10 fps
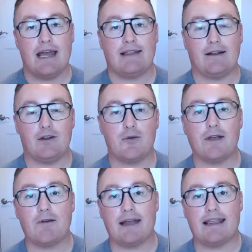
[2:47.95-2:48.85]
that are doing
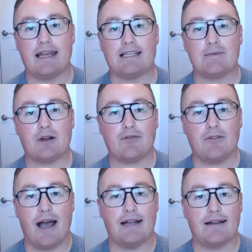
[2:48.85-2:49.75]
great things but are
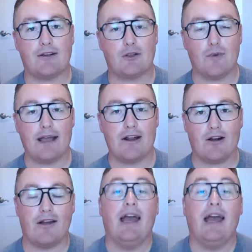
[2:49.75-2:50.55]
flying under the radar.